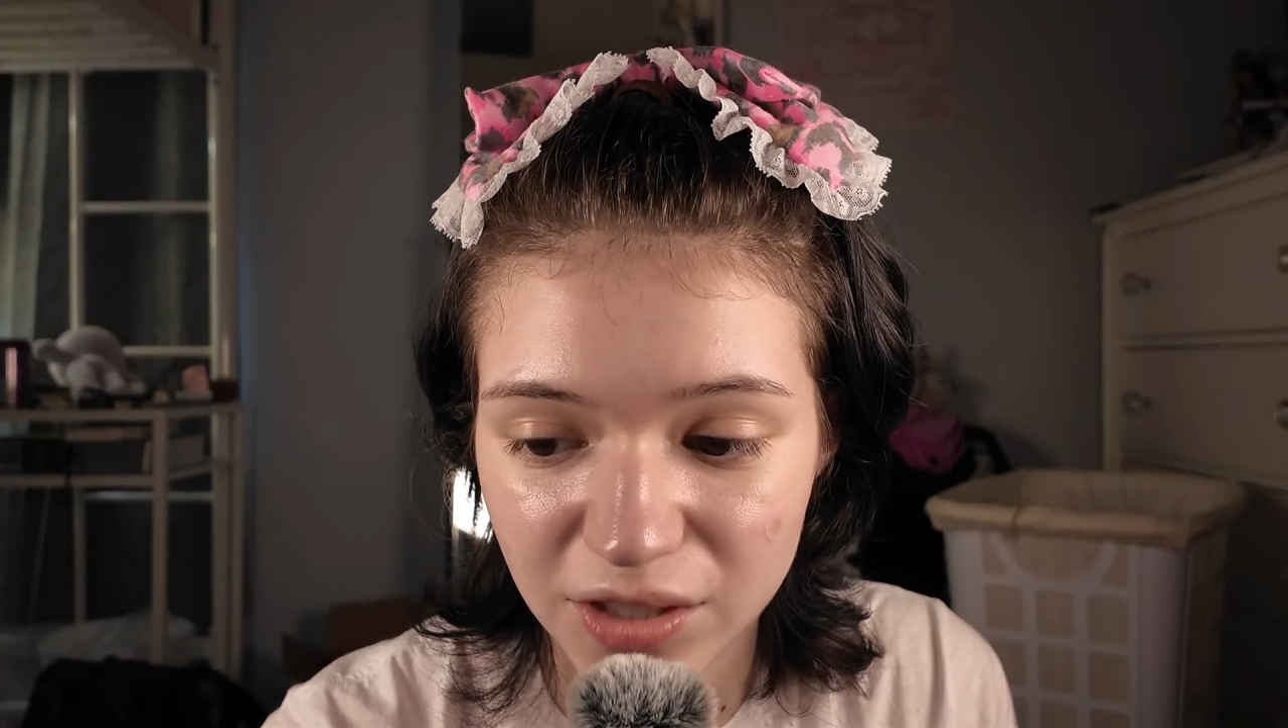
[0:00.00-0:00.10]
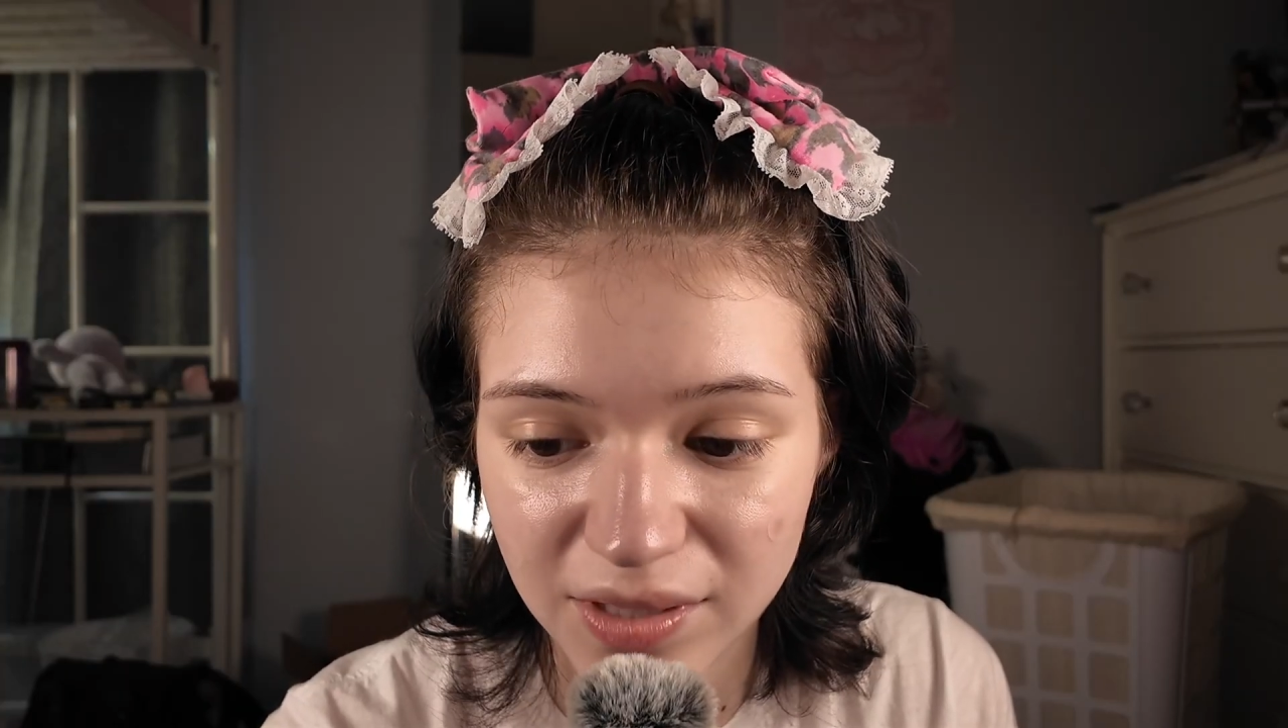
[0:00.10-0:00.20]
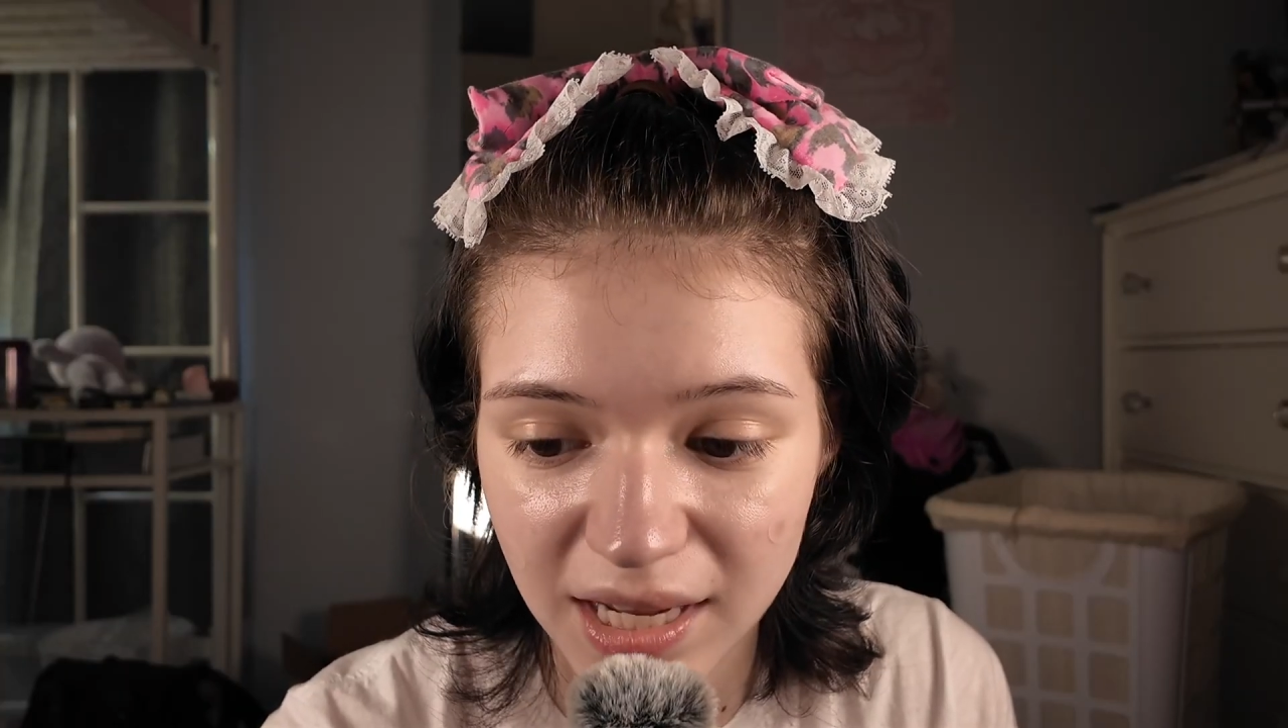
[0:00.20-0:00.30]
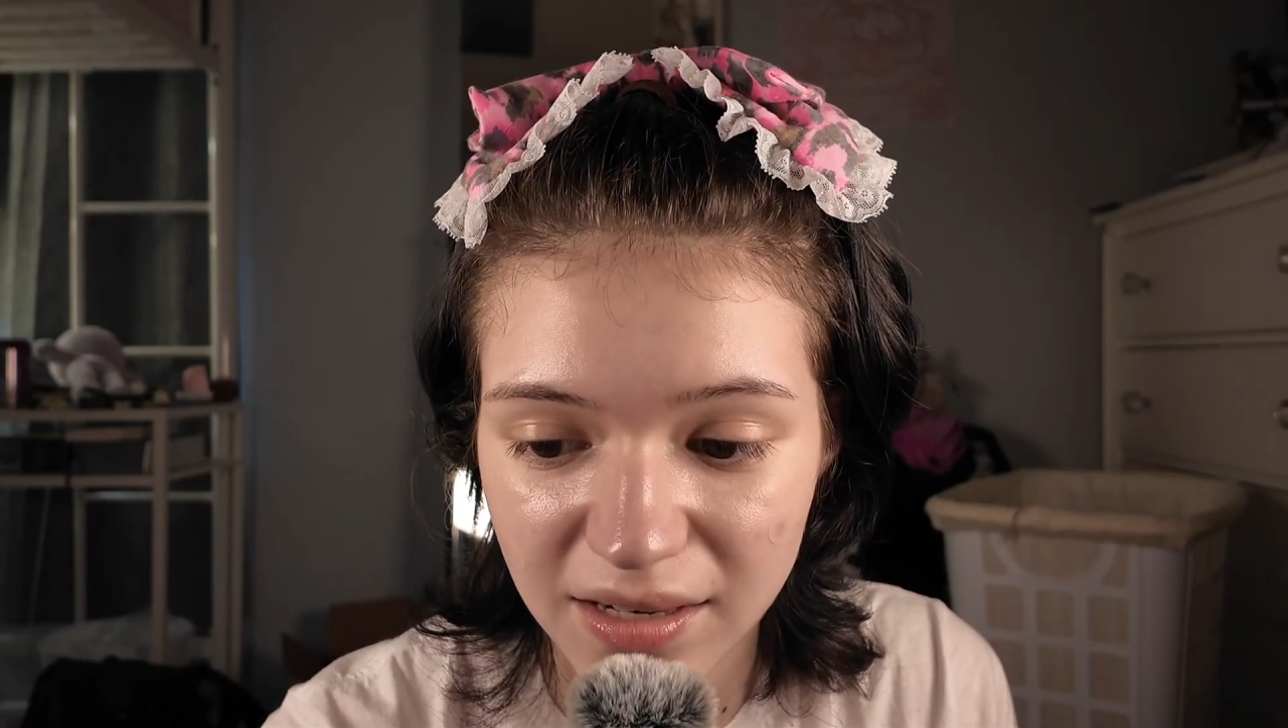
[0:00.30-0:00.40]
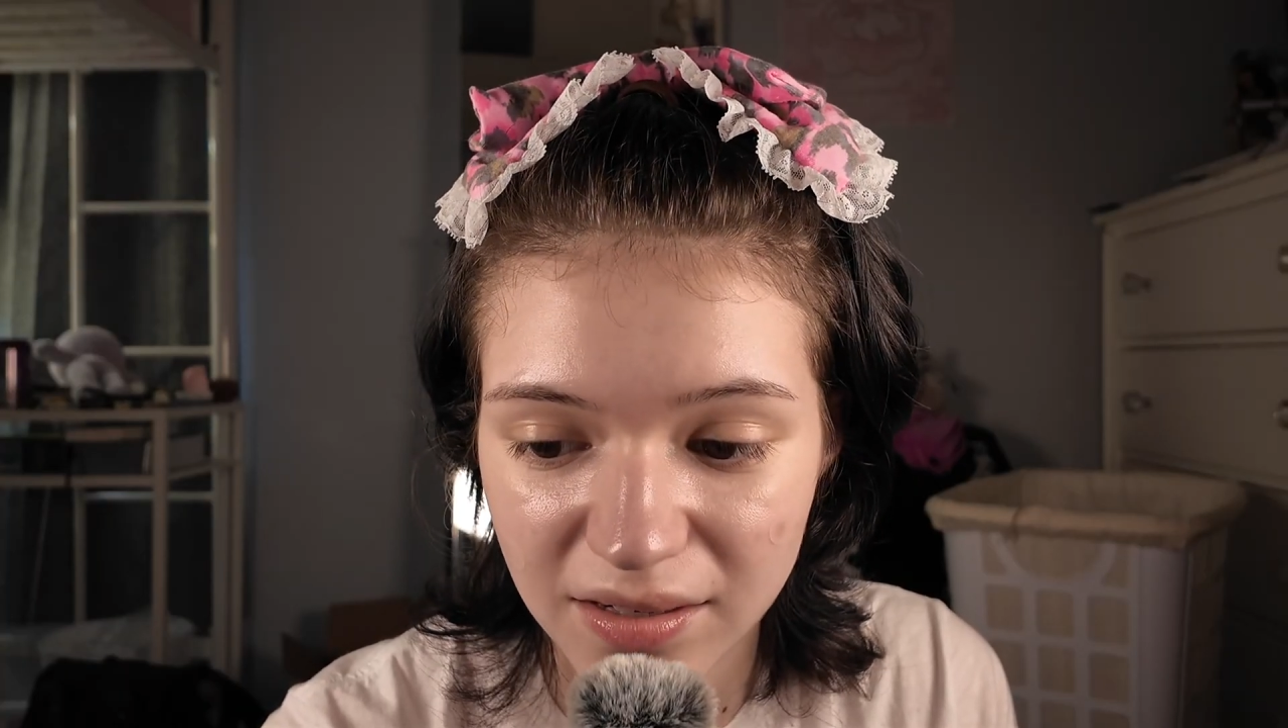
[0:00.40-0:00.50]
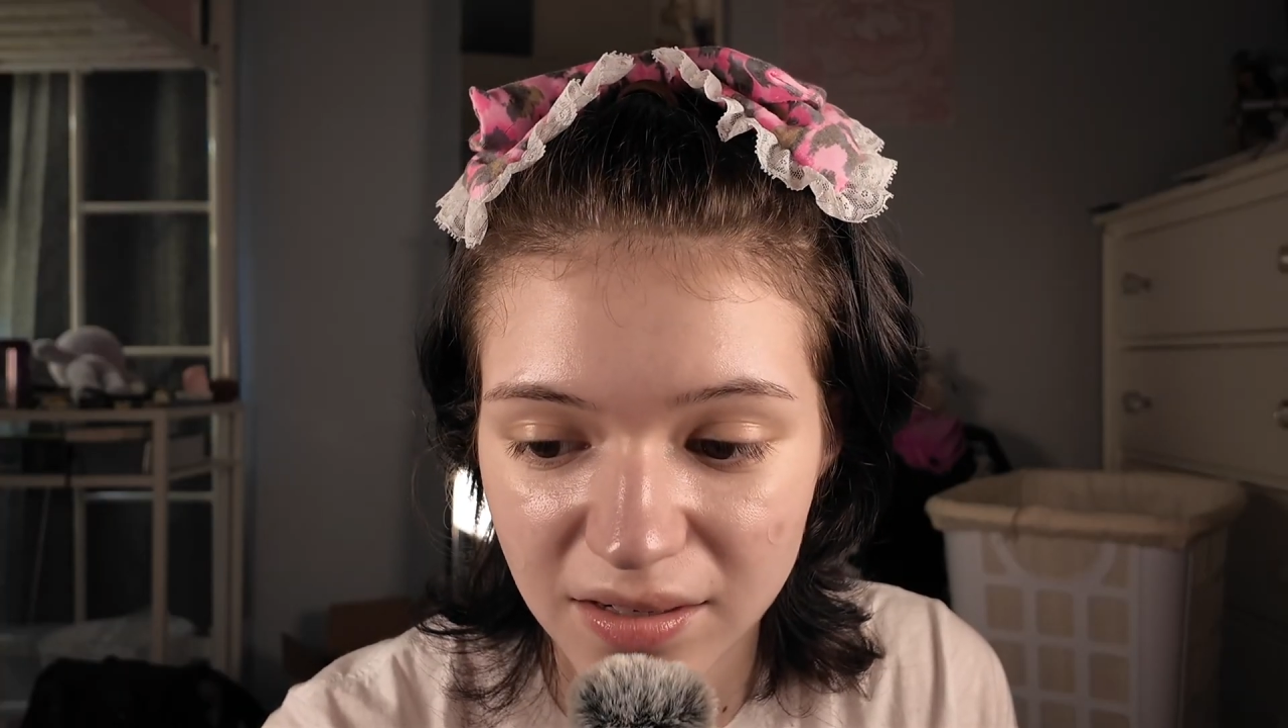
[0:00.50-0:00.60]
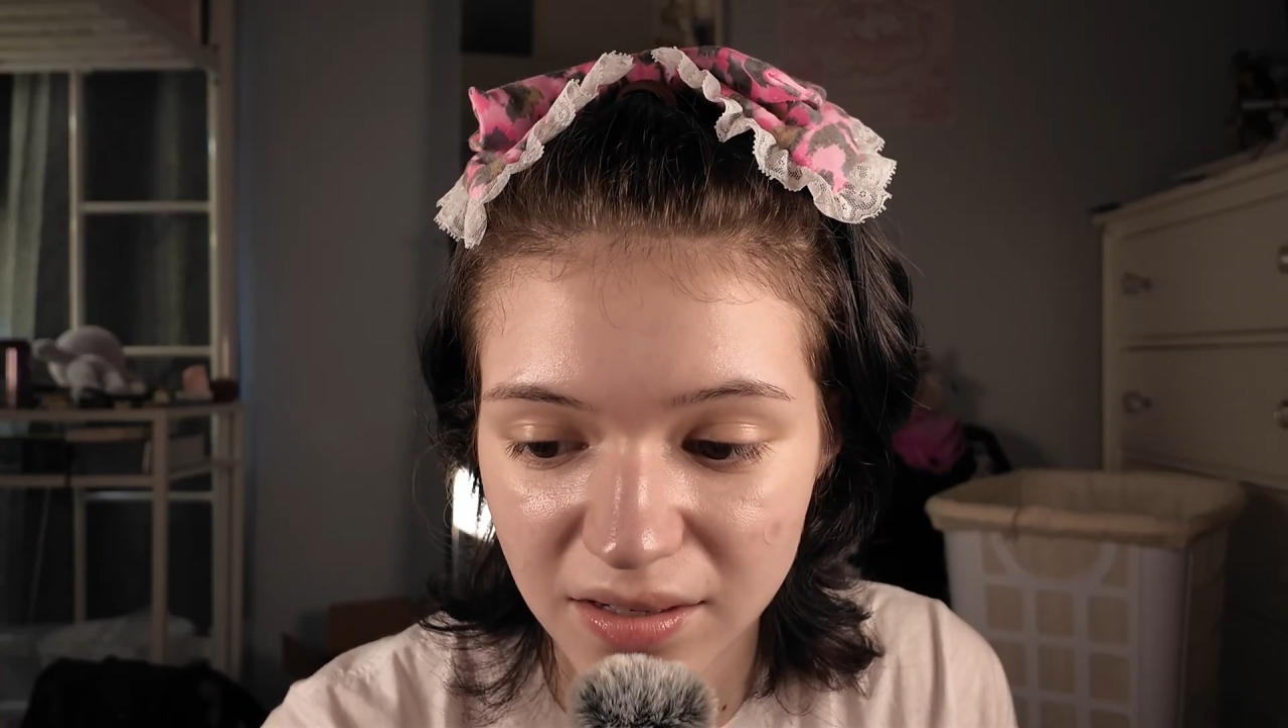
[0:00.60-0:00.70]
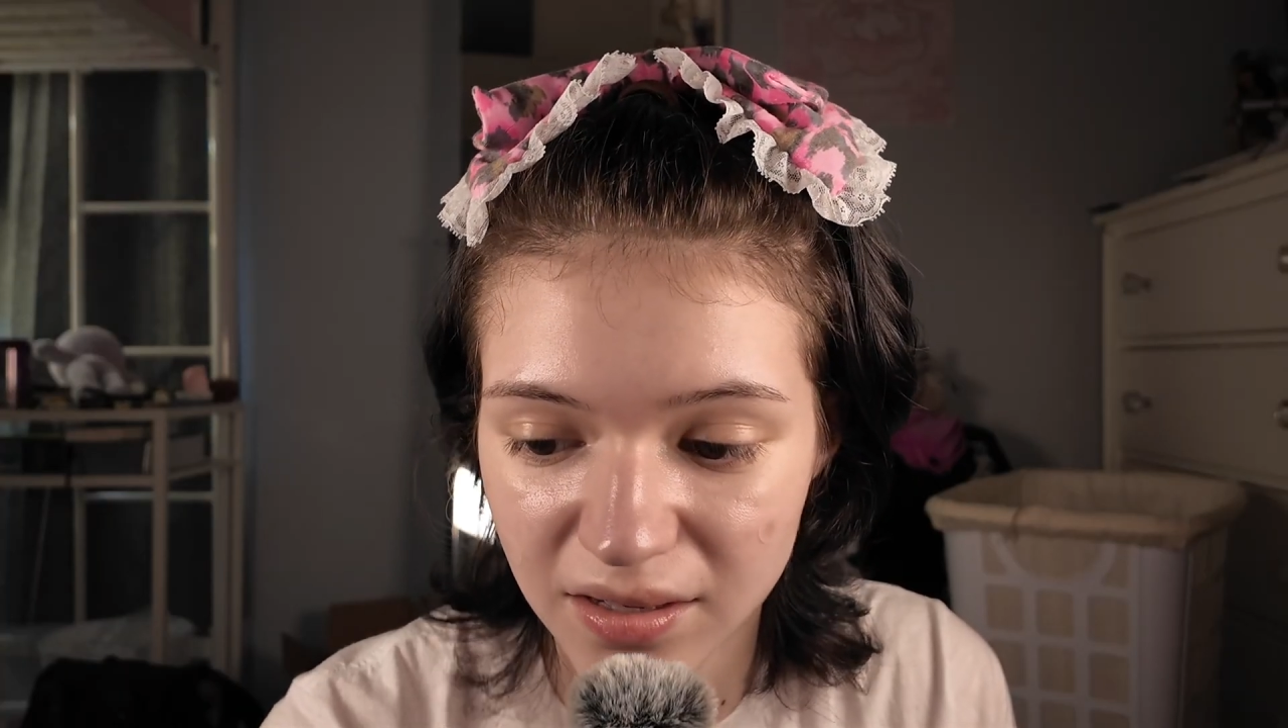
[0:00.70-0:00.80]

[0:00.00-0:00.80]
to an end.